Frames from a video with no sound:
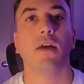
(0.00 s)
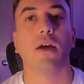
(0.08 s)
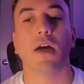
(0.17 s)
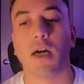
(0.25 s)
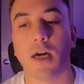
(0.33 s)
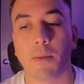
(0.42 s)

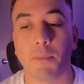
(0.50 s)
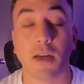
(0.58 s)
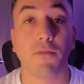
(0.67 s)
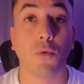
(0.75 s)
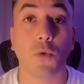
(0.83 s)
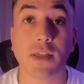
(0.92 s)
But
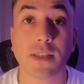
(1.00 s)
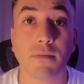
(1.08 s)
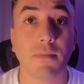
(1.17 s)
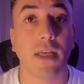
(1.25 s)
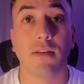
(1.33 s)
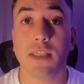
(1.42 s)
if it
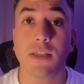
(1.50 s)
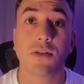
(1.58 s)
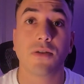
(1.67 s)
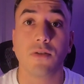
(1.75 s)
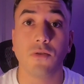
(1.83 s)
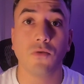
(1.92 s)
wasn't, at least
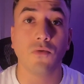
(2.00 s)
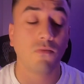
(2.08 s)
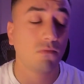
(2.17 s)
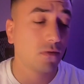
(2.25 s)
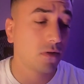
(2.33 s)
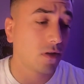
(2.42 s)
you
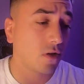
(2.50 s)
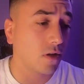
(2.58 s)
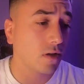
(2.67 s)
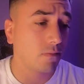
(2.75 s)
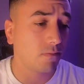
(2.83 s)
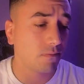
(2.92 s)
took
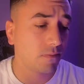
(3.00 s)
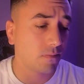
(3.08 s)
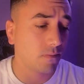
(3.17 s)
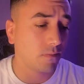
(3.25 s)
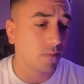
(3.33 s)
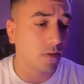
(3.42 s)

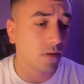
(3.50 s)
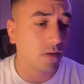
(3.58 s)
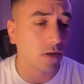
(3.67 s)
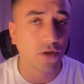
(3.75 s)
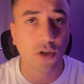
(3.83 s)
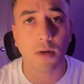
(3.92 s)

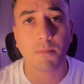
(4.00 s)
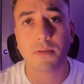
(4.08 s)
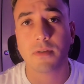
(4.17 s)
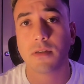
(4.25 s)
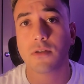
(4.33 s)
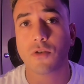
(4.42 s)
the jump
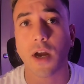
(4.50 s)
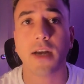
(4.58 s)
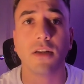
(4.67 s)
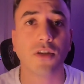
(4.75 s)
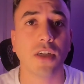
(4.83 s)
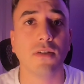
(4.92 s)
to try
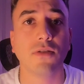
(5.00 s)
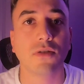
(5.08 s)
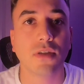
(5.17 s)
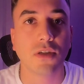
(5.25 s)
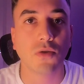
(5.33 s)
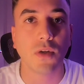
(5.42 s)
to change your
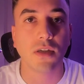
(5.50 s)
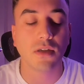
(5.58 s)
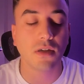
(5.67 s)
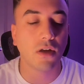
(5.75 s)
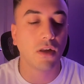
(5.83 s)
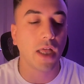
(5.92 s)

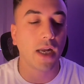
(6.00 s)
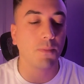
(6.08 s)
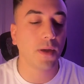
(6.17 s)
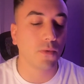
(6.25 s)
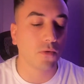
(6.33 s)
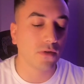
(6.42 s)
situation. A lot of
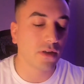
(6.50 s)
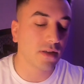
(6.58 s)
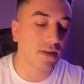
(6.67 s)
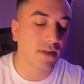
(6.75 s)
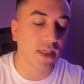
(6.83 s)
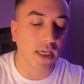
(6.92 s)
people will
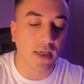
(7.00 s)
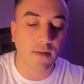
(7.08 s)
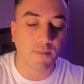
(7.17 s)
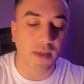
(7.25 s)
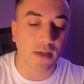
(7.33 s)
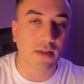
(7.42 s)
just stay
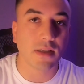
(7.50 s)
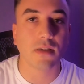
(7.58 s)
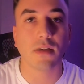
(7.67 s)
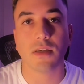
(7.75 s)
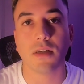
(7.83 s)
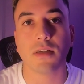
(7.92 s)
in
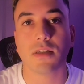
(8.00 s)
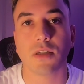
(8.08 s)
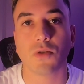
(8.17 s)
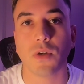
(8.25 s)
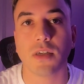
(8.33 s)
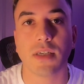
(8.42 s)
a
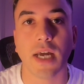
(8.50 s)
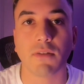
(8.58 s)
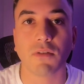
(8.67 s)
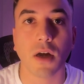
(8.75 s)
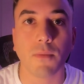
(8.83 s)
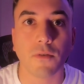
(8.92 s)
situation out
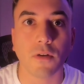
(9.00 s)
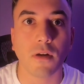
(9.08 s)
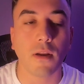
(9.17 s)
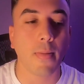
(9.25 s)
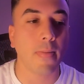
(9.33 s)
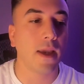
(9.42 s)
of comfort
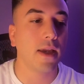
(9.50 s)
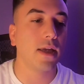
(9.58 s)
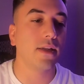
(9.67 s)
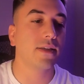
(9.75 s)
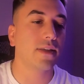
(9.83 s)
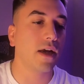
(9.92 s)

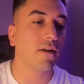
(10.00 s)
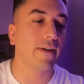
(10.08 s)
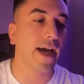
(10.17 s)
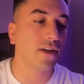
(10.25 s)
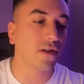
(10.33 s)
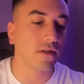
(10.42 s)
instead of
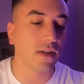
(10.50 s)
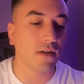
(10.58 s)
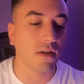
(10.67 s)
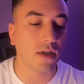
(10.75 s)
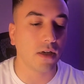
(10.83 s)
actually,